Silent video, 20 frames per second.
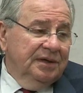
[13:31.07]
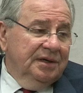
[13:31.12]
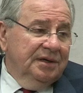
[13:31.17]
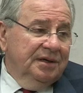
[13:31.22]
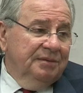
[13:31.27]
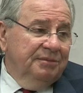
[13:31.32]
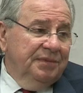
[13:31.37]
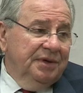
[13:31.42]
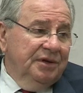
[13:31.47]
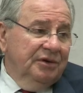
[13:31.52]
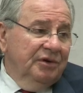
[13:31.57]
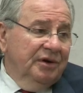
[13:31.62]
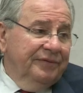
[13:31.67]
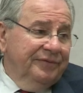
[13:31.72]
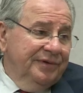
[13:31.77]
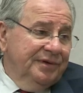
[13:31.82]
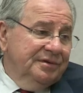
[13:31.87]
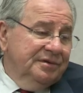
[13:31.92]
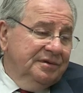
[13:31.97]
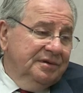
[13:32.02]
I mean,
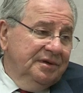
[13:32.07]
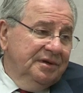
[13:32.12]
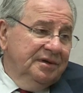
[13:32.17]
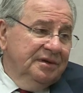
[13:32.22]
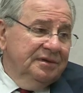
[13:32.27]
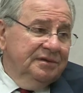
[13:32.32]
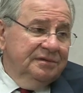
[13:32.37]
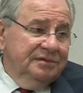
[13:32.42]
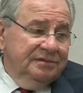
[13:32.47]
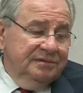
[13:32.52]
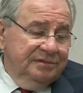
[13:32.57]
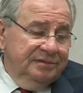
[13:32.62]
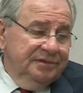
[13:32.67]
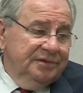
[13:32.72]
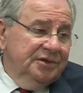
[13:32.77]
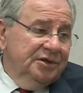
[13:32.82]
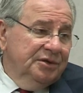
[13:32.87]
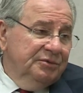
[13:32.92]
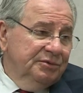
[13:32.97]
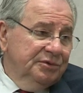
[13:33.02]
obviously,
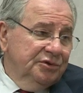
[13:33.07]
in